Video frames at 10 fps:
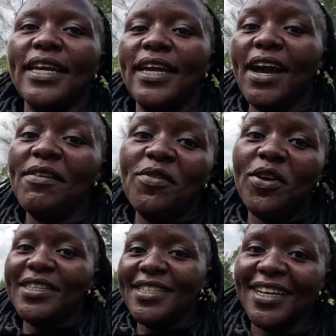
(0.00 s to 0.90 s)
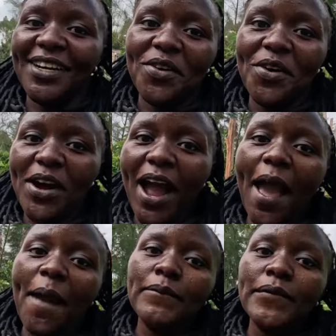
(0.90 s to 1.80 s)
I have water. Oh,
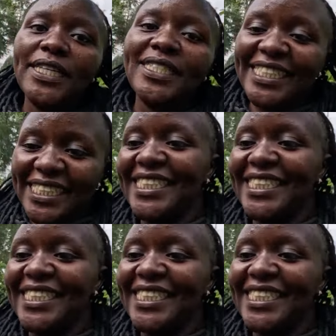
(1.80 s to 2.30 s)
OMG.